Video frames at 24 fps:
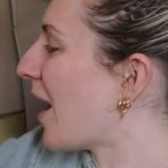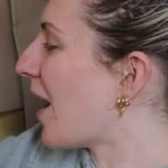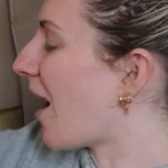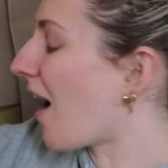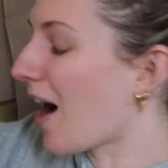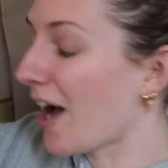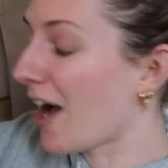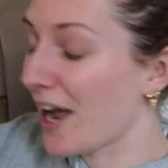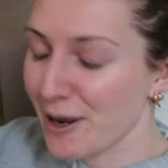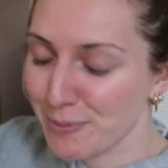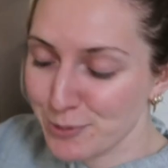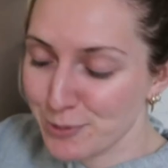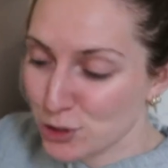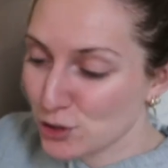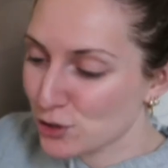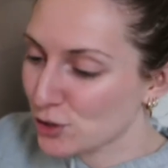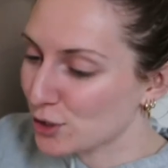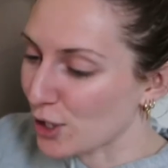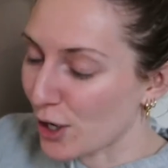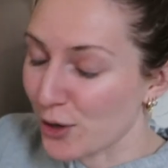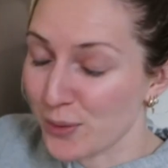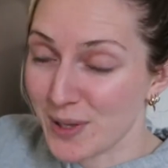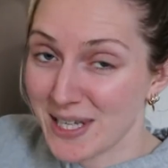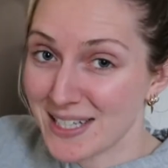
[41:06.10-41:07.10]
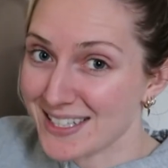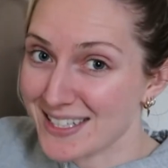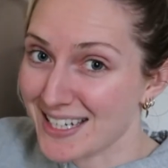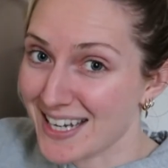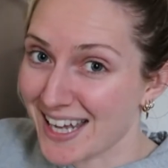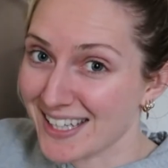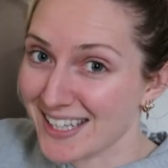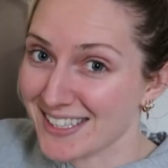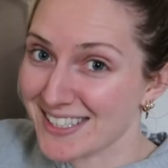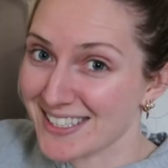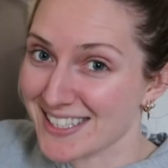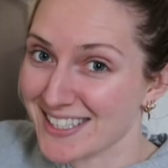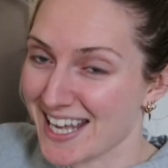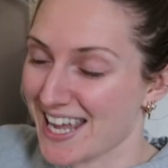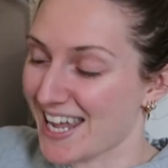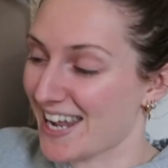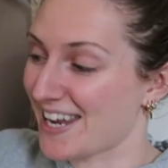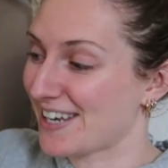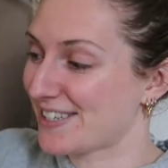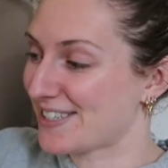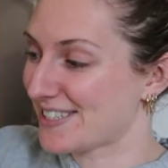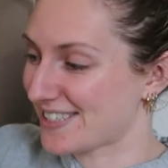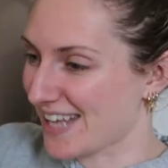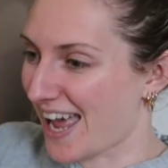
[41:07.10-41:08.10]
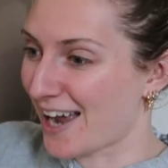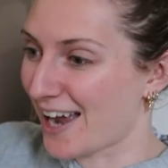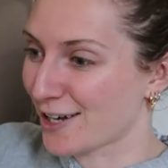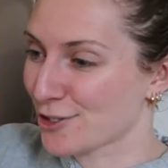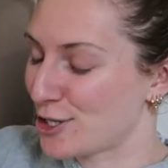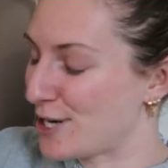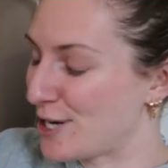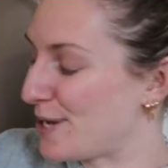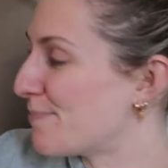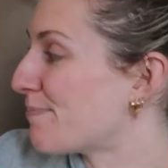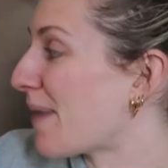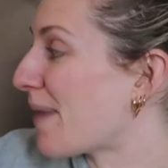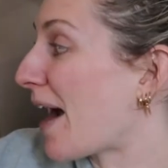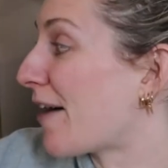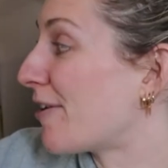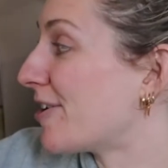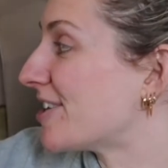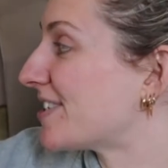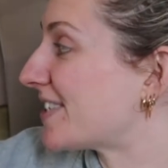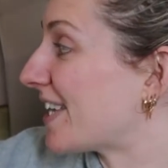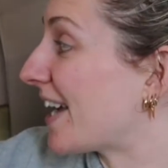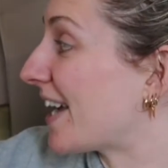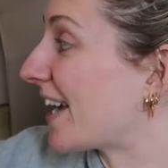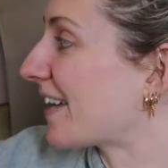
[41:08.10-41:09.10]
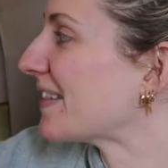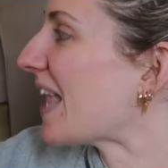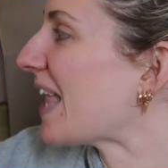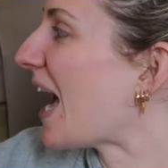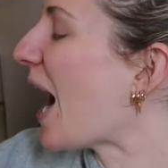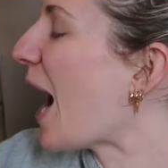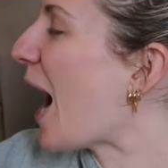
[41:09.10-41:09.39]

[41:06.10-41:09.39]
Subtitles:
I am so easily entertained, it's actually embarrassing.